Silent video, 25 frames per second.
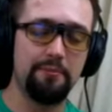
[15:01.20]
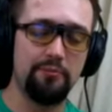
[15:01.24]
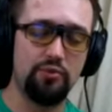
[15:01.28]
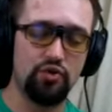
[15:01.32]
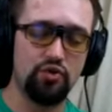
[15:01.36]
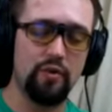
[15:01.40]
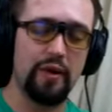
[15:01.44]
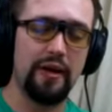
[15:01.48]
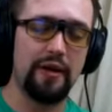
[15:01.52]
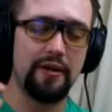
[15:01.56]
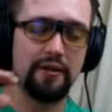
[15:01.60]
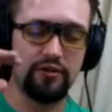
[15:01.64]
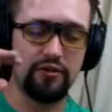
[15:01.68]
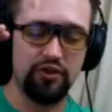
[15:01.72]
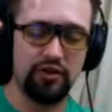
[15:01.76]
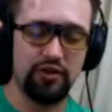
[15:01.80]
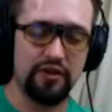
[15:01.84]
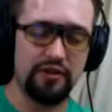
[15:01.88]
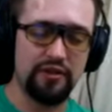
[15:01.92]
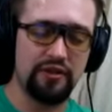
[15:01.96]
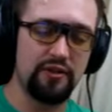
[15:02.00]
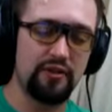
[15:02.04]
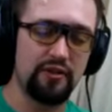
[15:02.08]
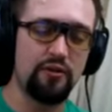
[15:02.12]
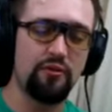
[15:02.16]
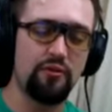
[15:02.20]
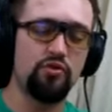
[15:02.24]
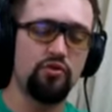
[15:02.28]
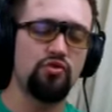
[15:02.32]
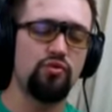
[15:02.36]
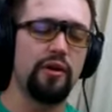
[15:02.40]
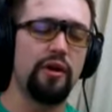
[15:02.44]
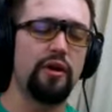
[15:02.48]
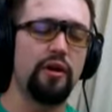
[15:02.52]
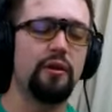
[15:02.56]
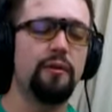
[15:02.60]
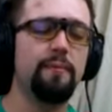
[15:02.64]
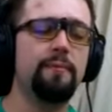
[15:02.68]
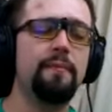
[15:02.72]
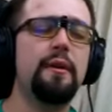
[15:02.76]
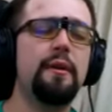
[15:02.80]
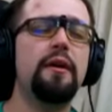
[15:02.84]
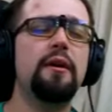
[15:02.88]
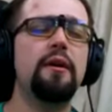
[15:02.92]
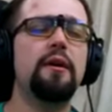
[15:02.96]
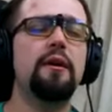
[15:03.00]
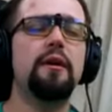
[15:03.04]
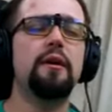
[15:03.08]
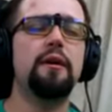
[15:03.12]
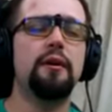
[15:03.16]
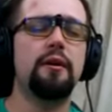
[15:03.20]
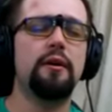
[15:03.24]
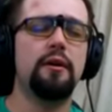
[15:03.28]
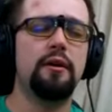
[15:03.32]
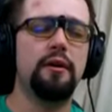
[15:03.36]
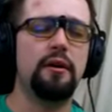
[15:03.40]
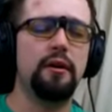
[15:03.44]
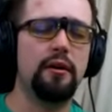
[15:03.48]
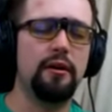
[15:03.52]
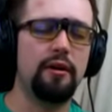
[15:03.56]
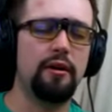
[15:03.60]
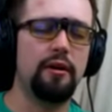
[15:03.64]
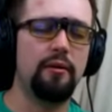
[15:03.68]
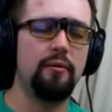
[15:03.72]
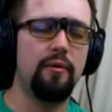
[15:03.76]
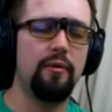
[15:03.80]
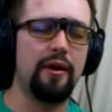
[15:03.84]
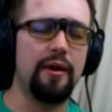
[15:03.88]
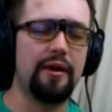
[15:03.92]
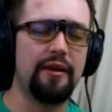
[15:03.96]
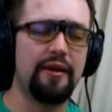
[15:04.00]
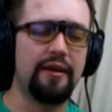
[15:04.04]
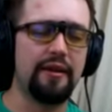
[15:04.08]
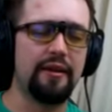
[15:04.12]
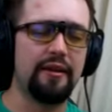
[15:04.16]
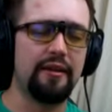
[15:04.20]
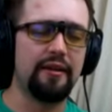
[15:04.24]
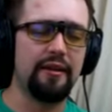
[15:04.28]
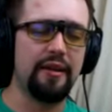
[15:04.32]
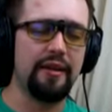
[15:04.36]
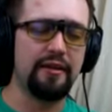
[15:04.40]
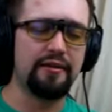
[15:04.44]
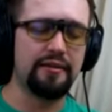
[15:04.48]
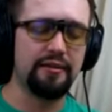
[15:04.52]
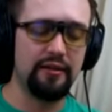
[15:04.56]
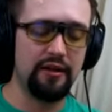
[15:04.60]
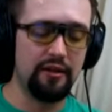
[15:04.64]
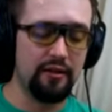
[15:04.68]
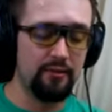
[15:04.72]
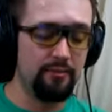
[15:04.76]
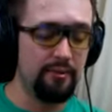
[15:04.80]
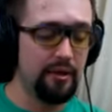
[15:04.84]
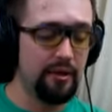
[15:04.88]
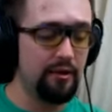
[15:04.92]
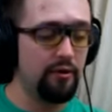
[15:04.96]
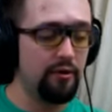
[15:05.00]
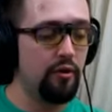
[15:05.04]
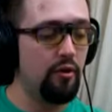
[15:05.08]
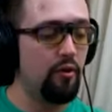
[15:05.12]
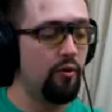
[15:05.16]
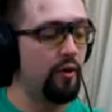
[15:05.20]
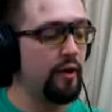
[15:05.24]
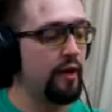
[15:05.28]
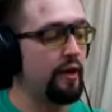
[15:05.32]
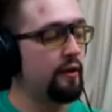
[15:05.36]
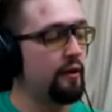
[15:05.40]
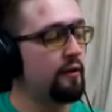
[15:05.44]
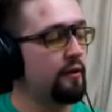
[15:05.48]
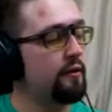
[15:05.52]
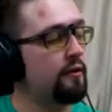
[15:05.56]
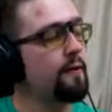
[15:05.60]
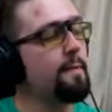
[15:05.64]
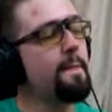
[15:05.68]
trails just to go trail walking, and that's a little bit annoying